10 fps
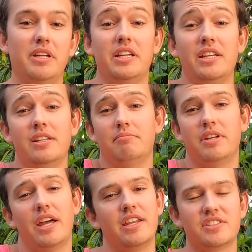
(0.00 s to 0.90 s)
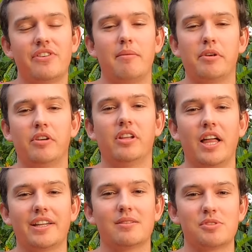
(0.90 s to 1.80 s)
but he and his family really
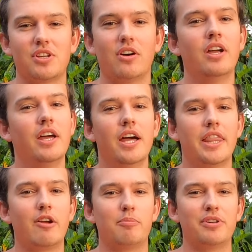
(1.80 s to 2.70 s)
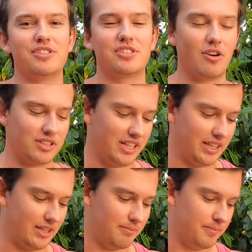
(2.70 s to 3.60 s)
like them, so they were pretty stoked to
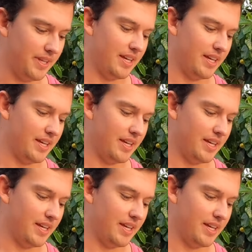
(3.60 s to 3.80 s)
get them.